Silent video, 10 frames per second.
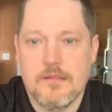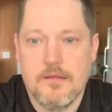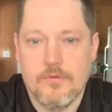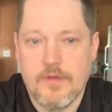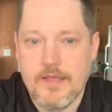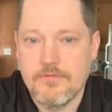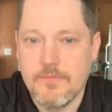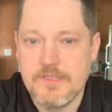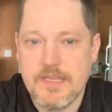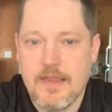There will have to
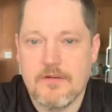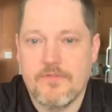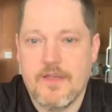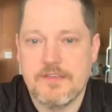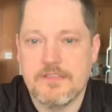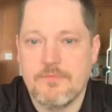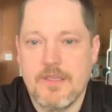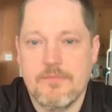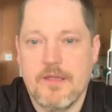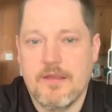be sacrifices
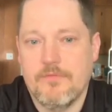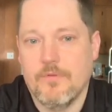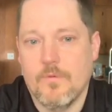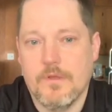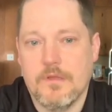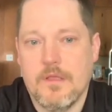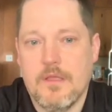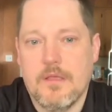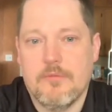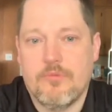made by everyone.
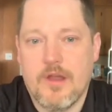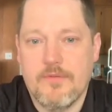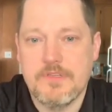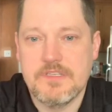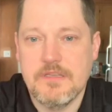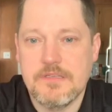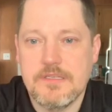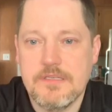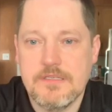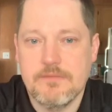Private
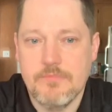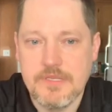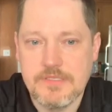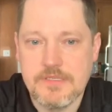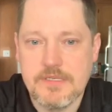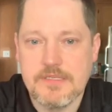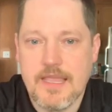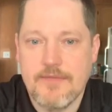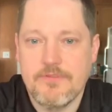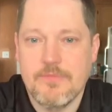citizens and businesses
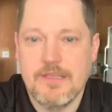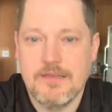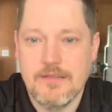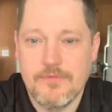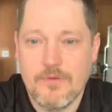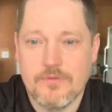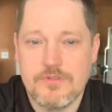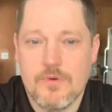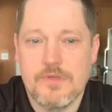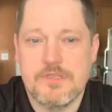have to make difficult
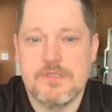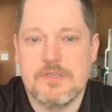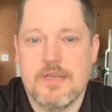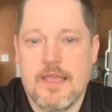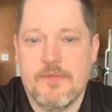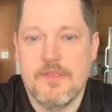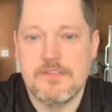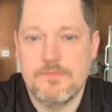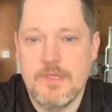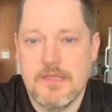choices in how they
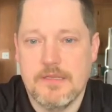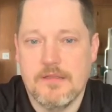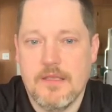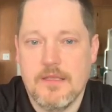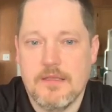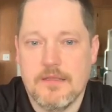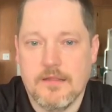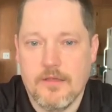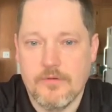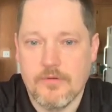spend,
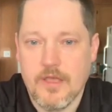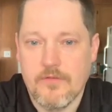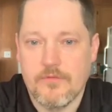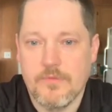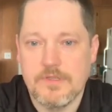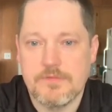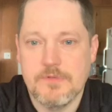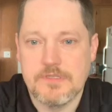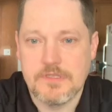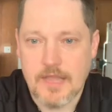and local governments
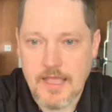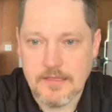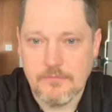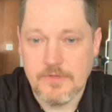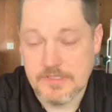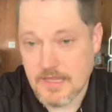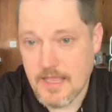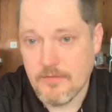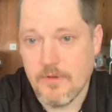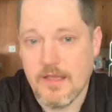must
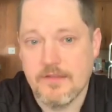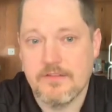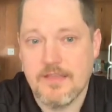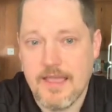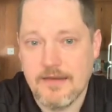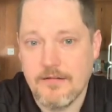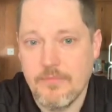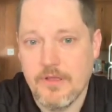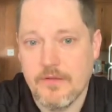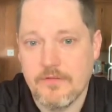likewise tighten our
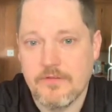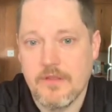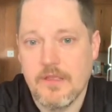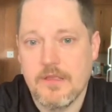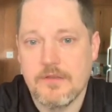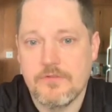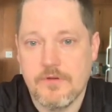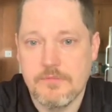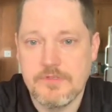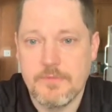belts,
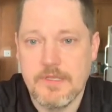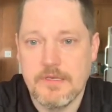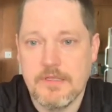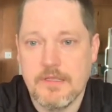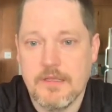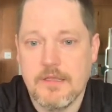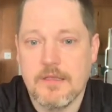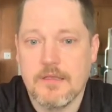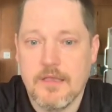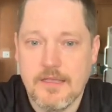trim spending,
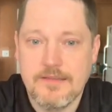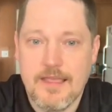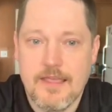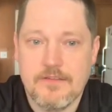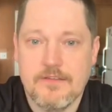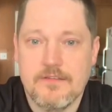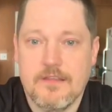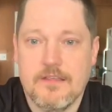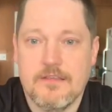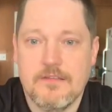cut taxes,
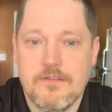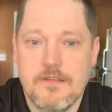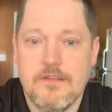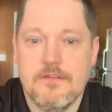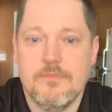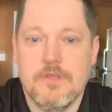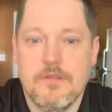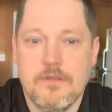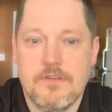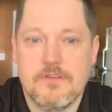and continue to be
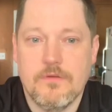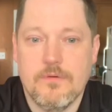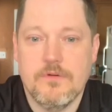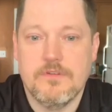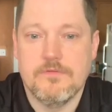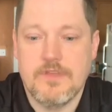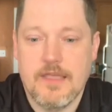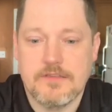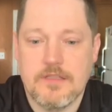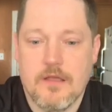good stewards of
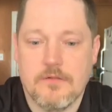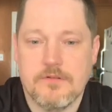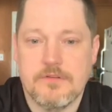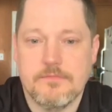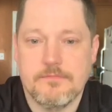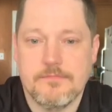tax dollars.